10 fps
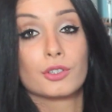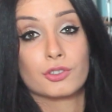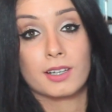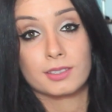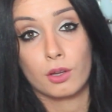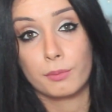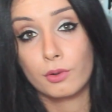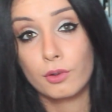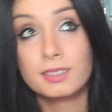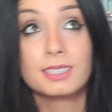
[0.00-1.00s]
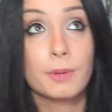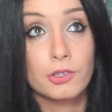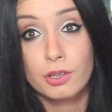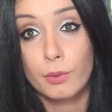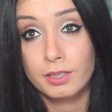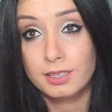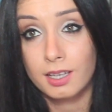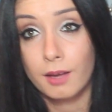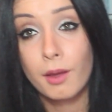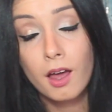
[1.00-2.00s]
moisturize a lot, because especially in the winter
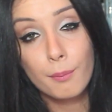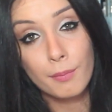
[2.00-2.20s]
time